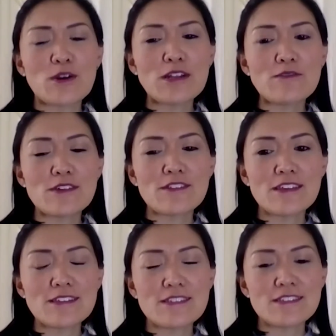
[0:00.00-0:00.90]
of the
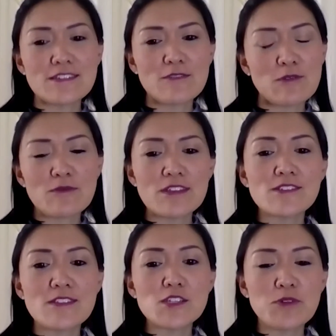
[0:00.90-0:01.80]
things,
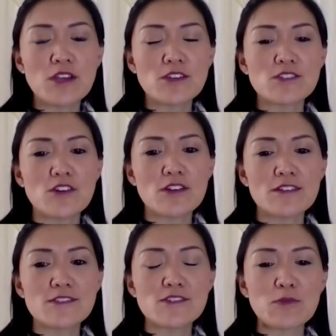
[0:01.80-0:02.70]
this project
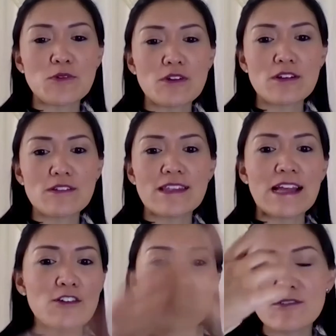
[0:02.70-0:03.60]
started somewhere,
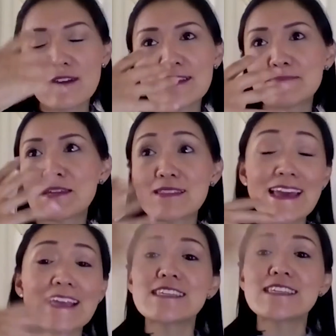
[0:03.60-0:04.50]
or I mean, the
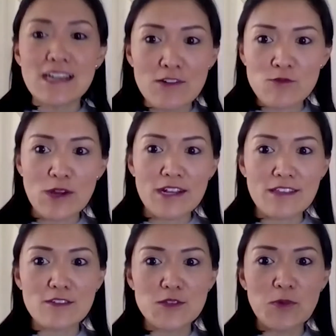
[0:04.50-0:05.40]
idea of
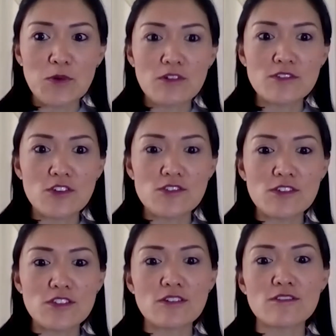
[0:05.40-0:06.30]
writing this book, just in
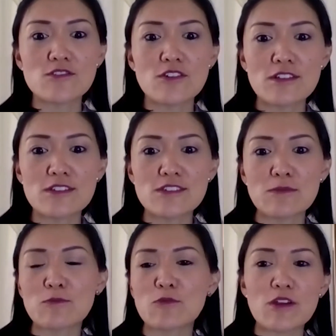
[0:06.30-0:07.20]
general, started
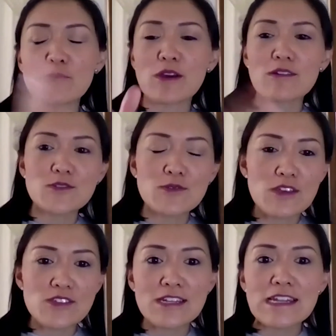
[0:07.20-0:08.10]
somewhere around
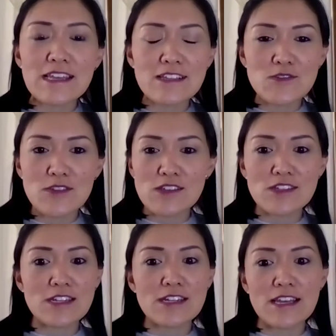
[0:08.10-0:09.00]
2008,
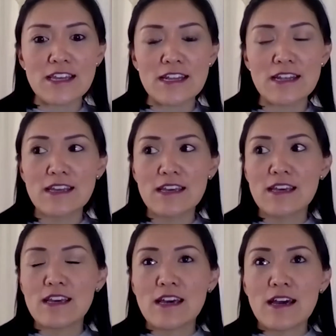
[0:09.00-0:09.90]
2009.
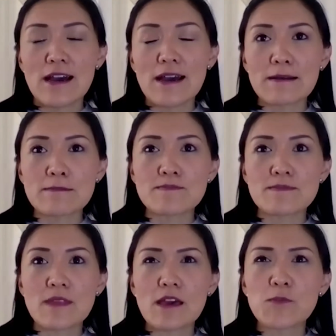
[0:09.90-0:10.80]

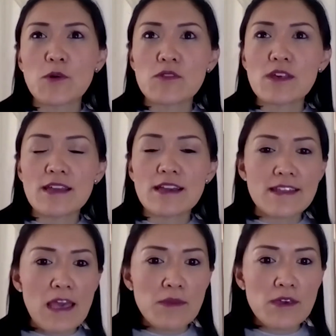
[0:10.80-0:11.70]
At both an
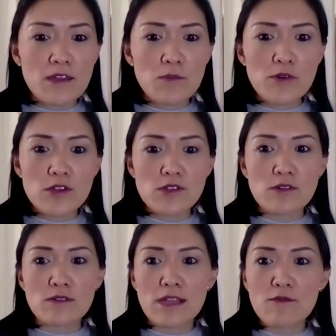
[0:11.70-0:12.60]
academic and
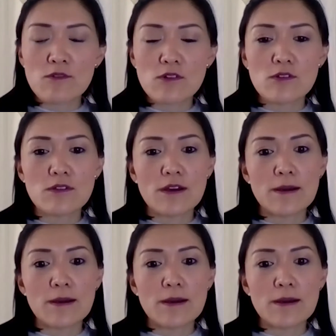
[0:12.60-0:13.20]
personal level,